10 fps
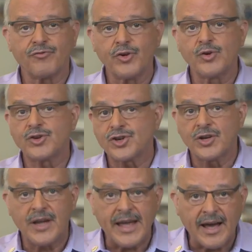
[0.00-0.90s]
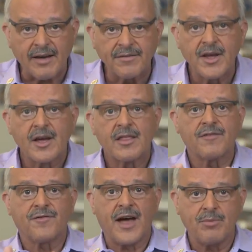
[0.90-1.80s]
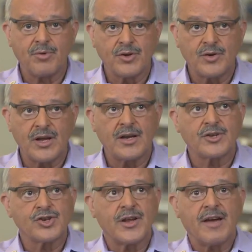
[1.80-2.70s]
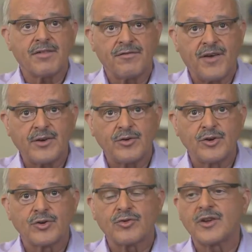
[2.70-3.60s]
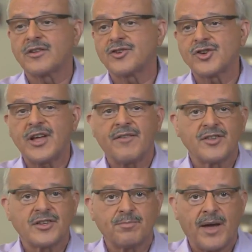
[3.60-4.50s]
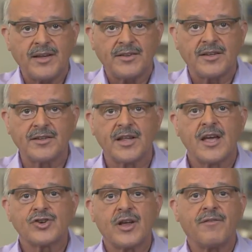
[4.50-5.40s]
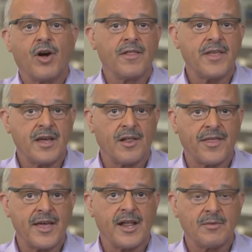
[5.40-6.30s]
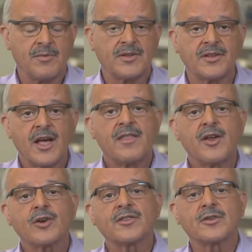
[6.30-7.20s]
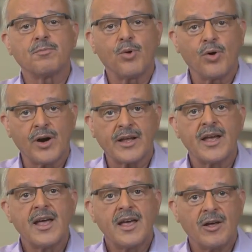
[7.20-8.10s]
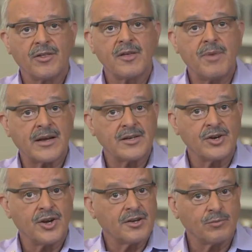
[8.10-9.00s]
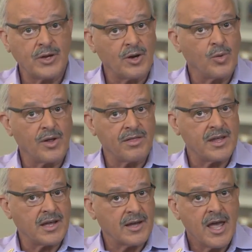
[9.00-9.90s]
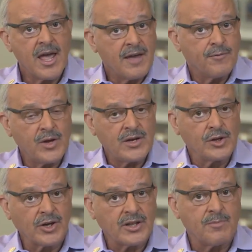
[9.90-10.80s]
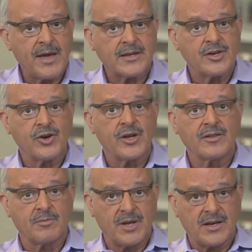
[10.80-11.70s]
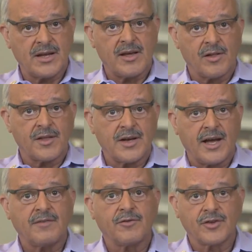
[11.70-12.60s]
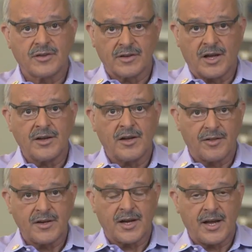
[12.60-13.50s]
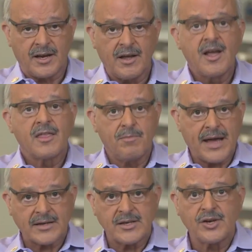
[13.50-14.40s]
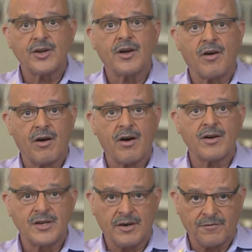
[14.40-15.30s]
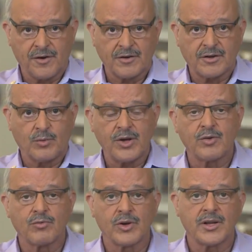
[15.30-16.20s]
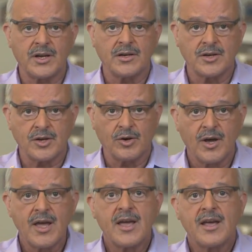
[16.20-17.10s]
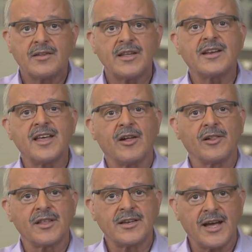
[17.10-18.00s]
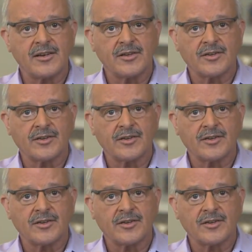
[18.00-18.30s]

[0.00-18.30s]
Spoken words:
food should have the fiber you need. It should have the phytonutrients. It should have the spices. It should have all the healthy elements that are supporting healthy bacteria. Because we know one thing. If we look at the bacteria in somebody eating a healthy diet versus an unhealthy diet, the bacteria are different. So what you really need to do is eat a healthy diet to